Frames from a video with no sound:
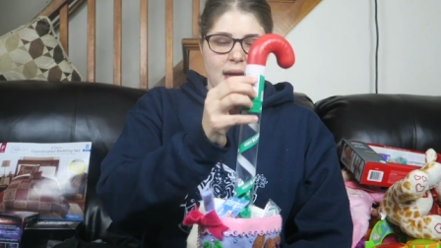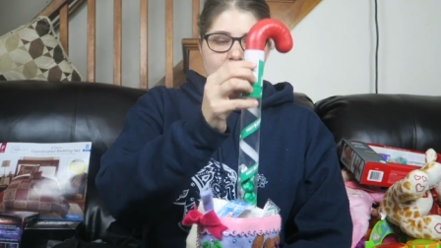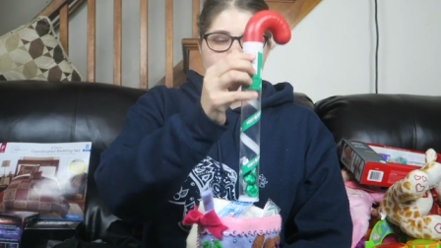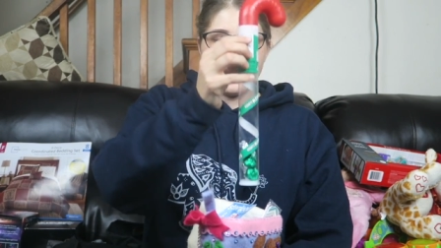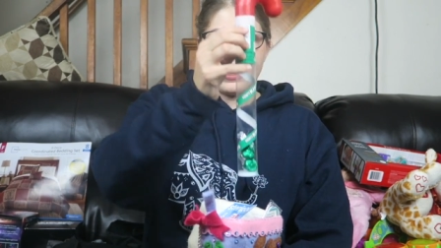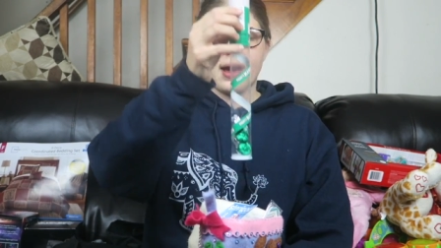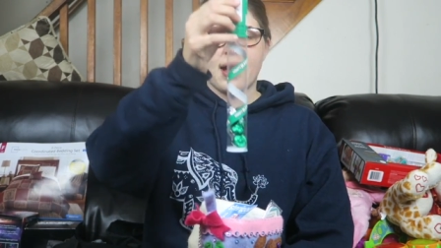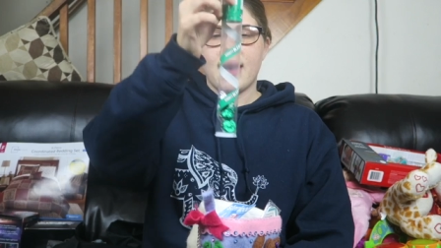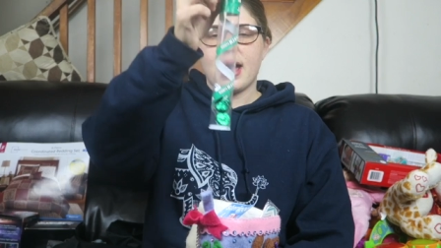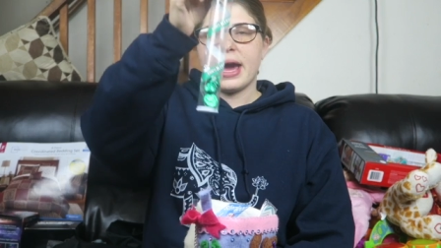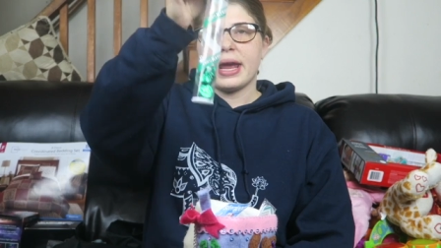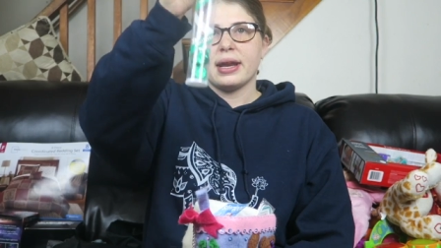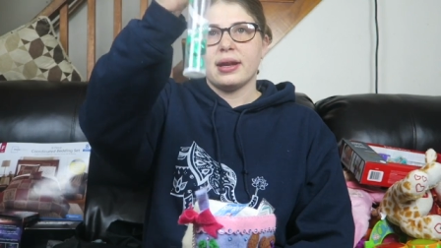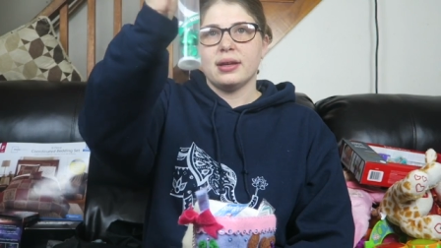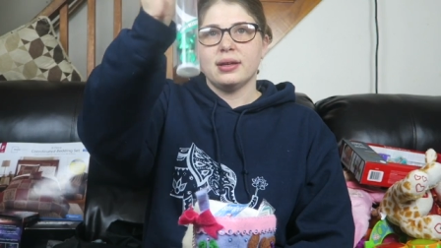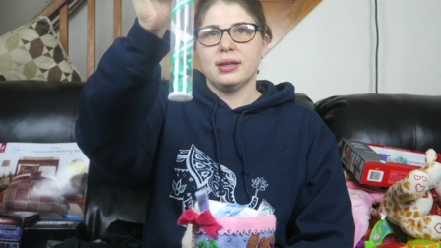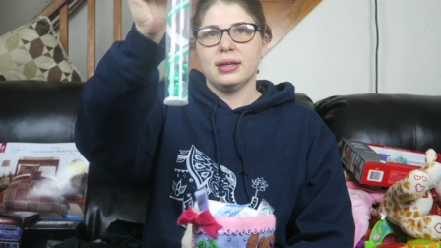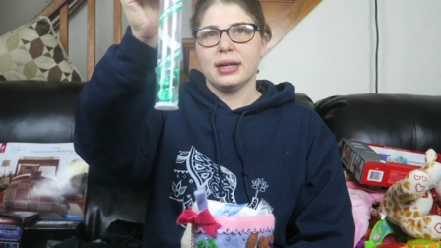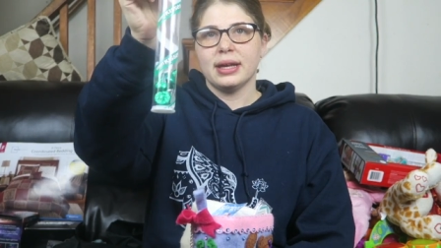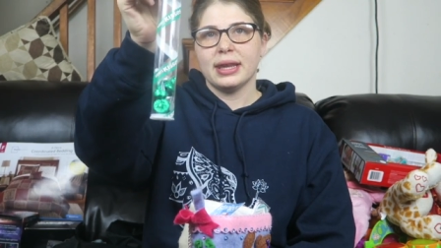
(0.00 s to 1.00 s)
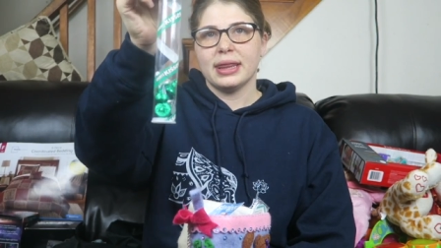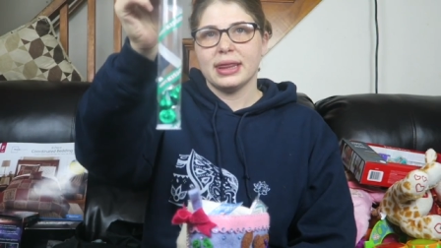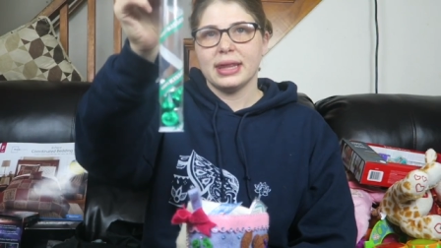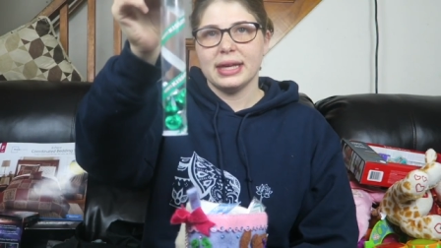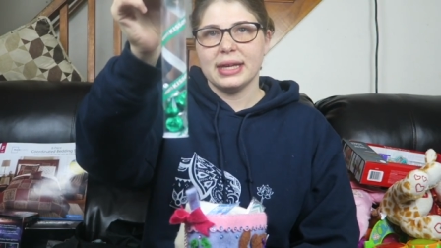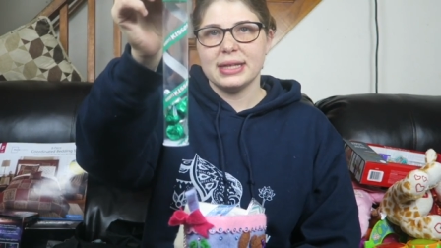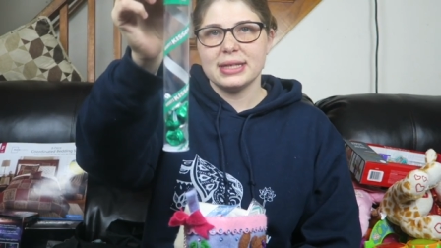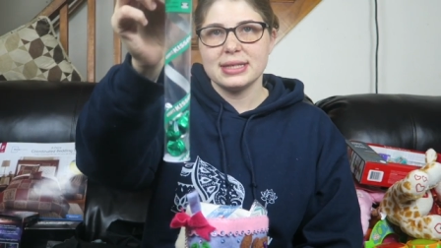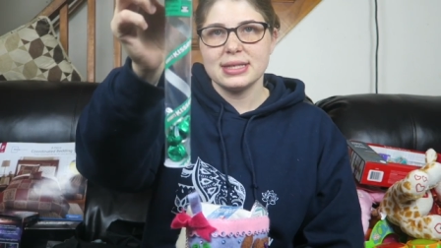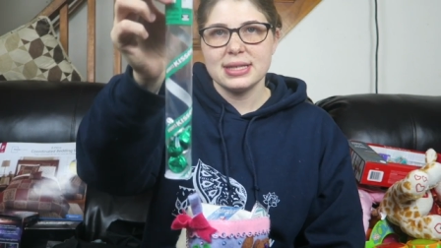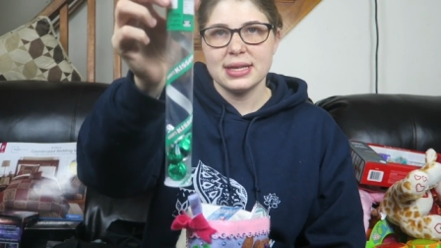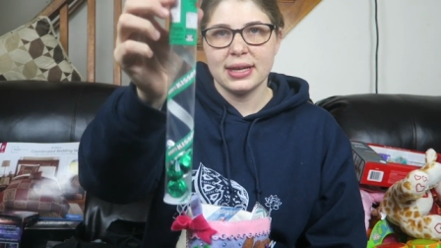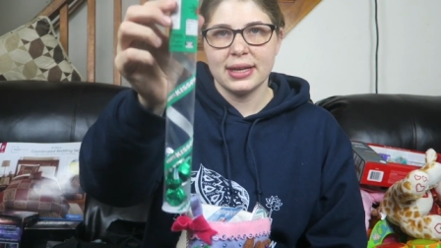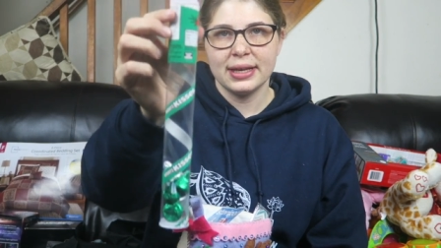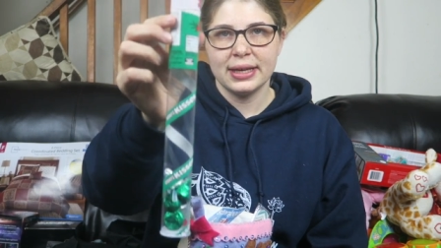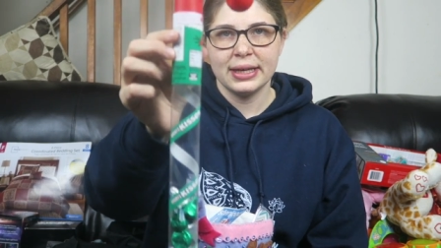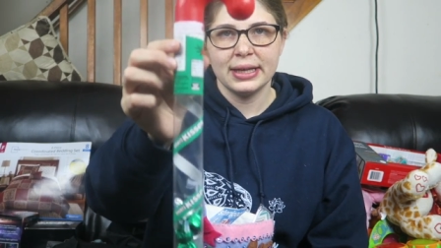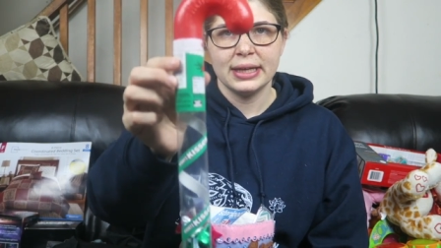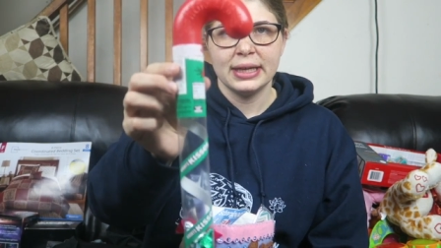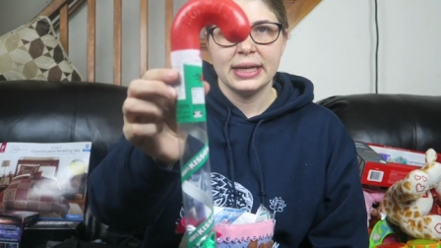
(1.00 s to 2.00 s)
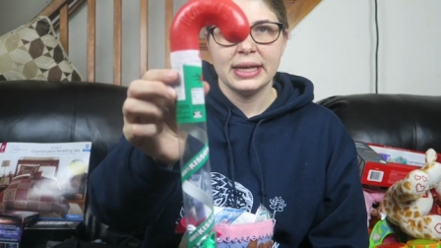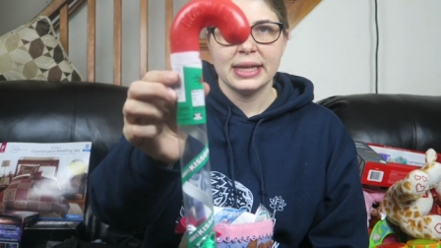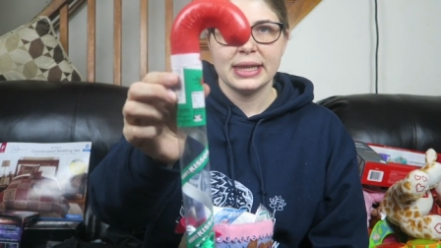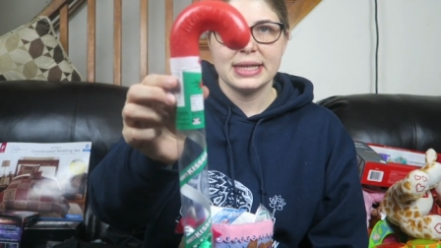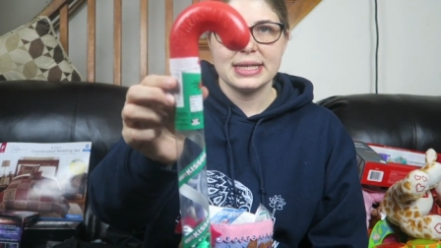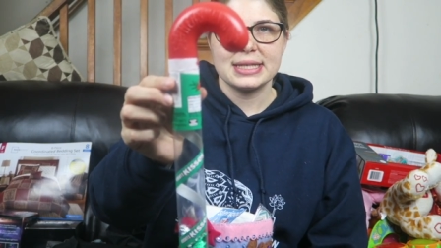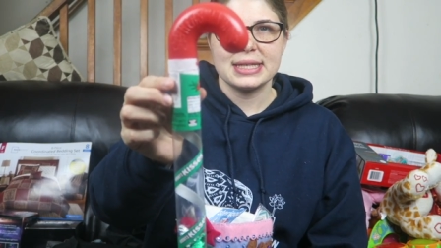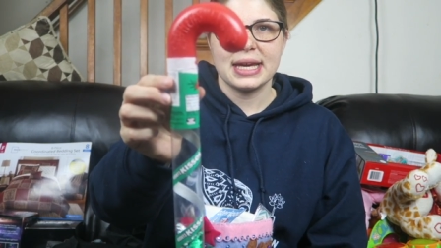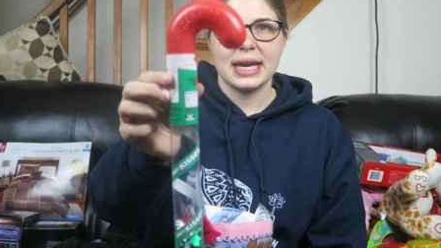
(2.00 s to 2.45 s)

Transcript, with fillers: I got these, this